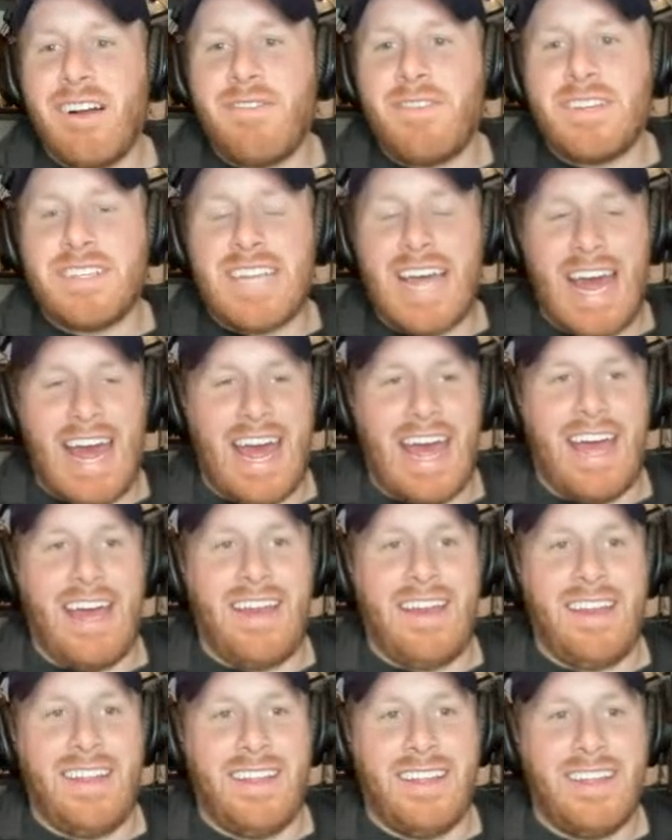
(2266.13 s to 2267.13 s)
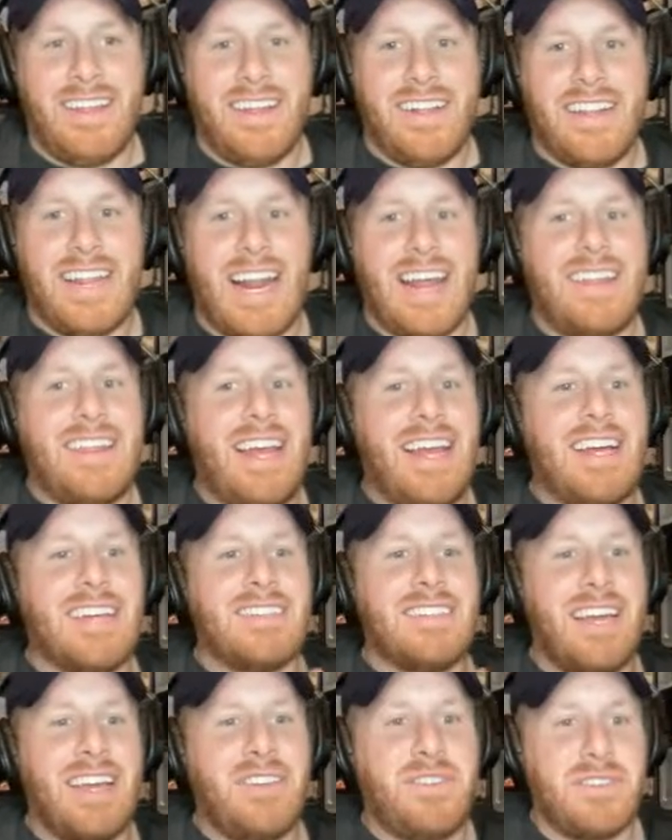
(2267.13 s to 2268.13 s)
of us had that I think
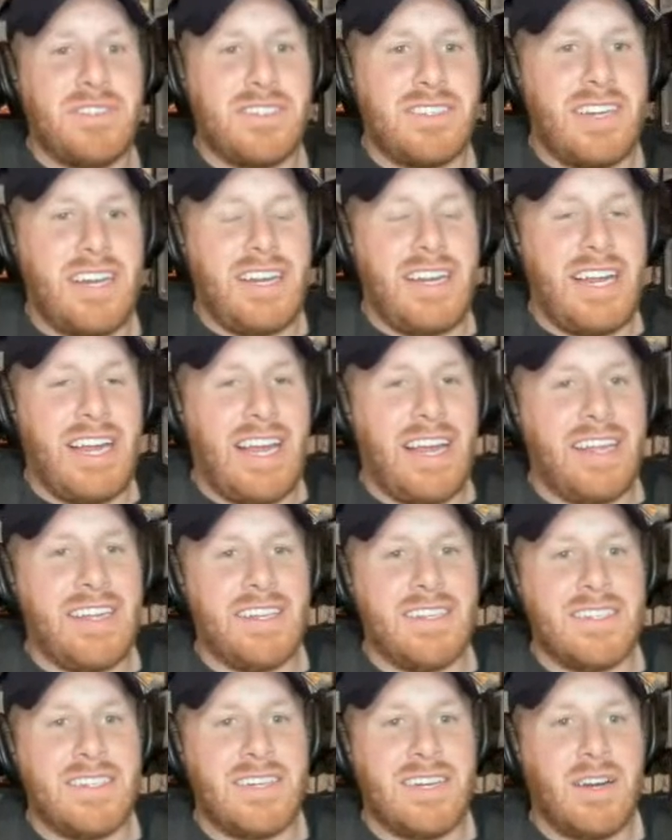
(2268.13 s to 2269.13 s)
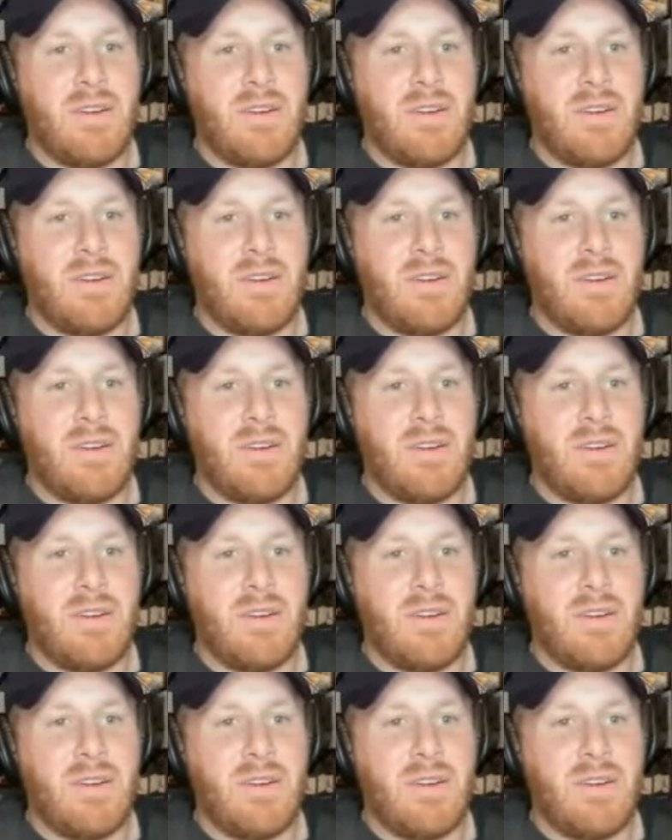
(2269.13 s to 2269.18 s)
is interesting is